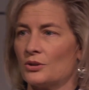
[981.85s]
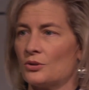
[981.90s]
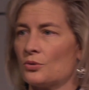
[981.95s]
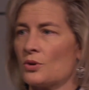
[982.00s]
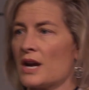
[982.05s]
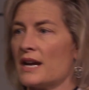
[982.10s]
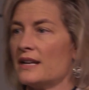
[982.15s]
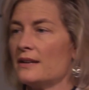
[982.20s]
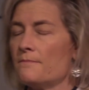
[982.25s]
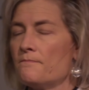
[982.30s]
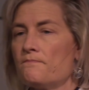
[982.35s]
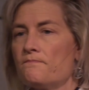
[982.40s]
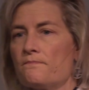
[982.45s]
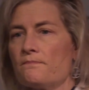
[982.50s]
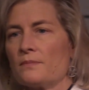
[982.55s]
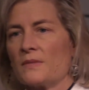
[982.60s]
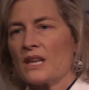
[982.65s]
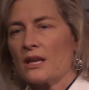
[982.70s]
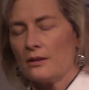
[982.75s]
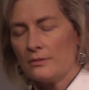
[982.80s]
Great.
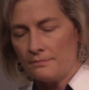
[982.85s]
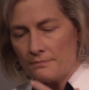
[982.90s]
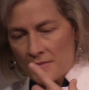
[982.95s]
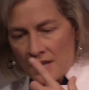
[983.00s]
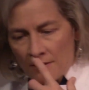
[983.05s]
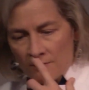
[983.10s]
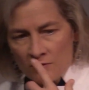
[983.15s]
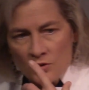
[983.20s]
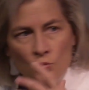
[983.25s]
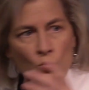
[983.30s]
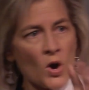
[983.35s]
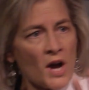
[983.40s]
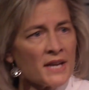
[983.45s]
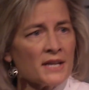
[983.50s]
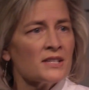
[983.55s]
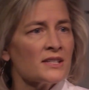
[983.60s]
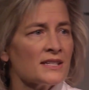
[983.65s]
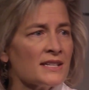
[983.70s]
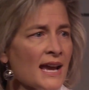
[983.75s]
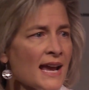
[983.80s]
If you want
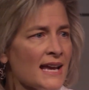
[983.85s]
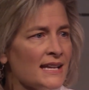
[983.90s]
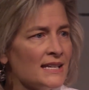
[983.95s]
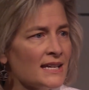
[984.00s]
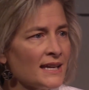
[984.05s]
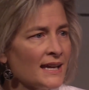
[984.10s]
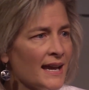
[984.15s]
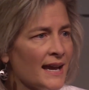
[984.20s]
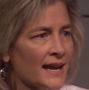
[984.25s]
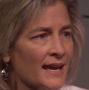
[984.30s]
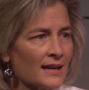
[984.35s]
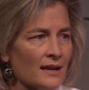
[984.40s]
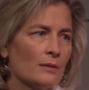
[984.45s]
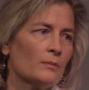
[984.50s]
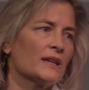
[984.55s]
to stand, you can.